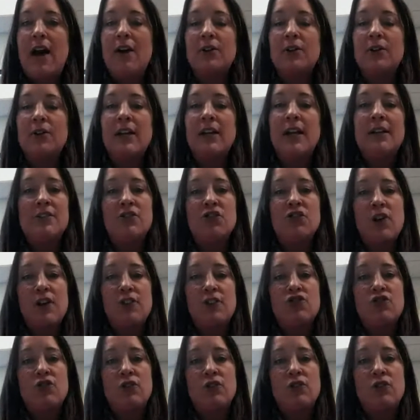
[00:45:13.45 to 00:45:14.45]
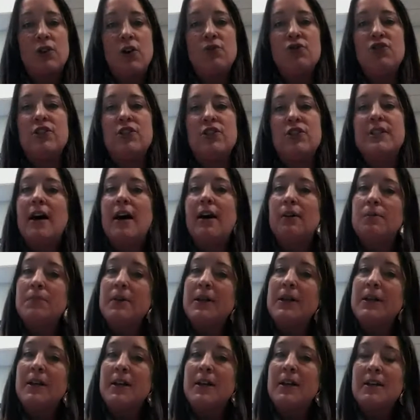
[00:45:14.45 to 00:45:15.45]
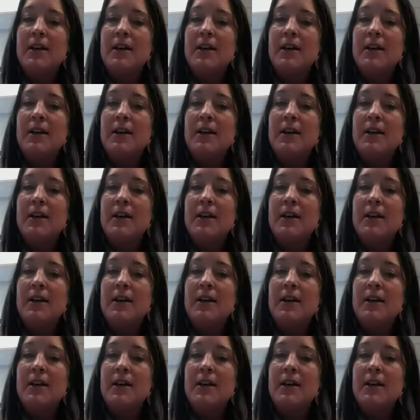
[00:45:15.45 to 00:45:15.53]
How can instructional coaches help